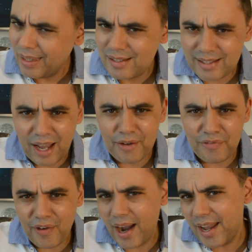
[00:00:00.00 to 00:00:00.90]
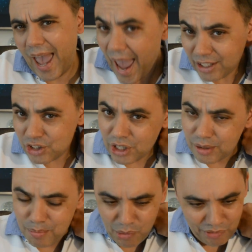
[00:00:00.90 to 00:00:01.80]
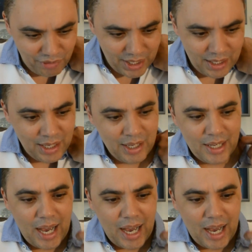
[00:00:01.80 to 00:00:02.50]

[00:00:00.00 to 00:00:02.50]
sci-fi action movie